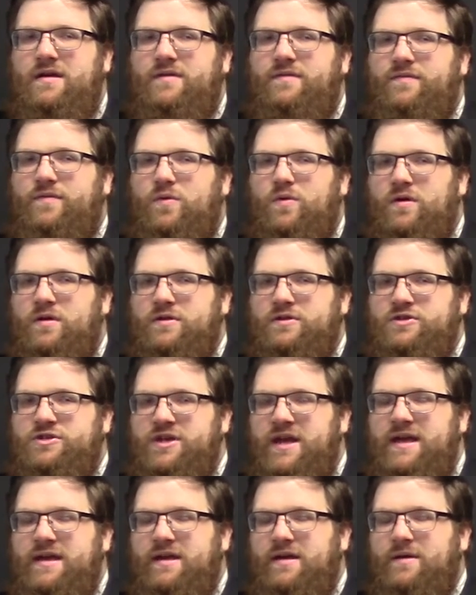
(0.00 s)
for
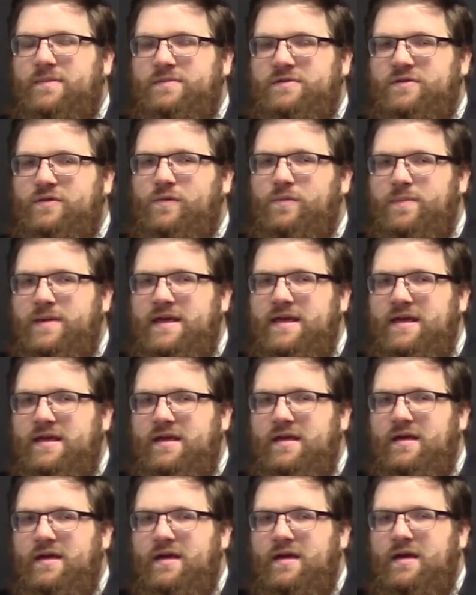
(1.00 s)
Jacob to
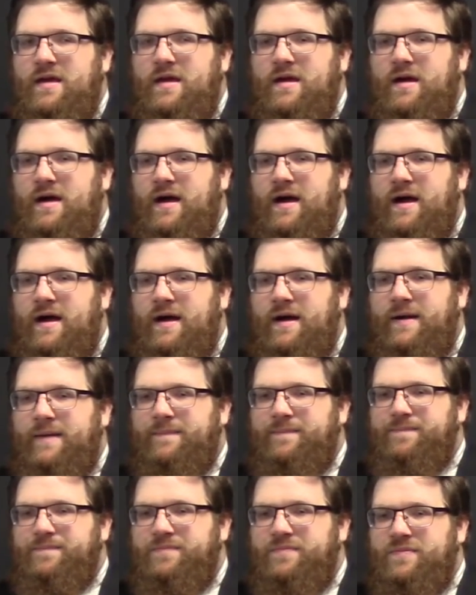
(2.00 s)
be
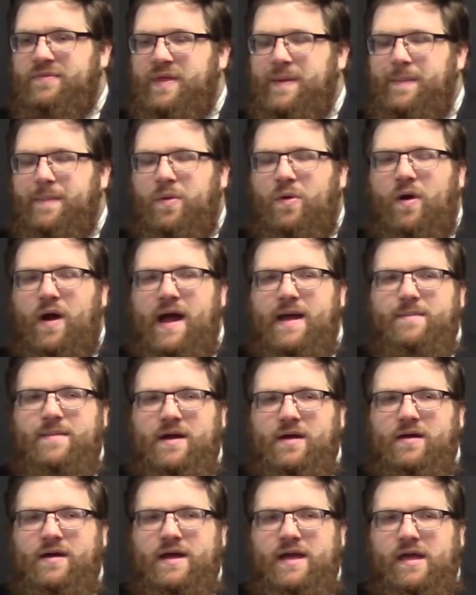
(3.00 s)
the
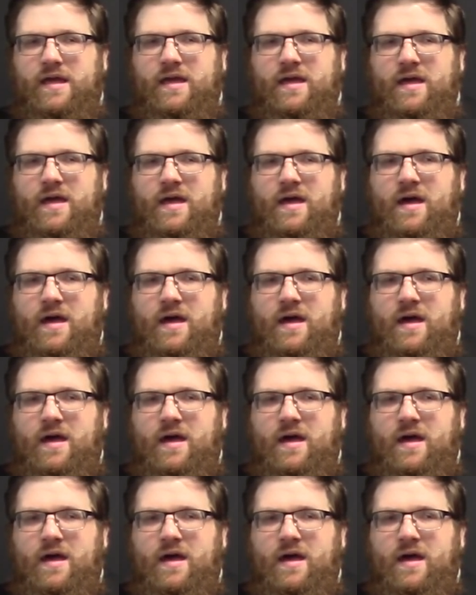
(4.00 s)
primary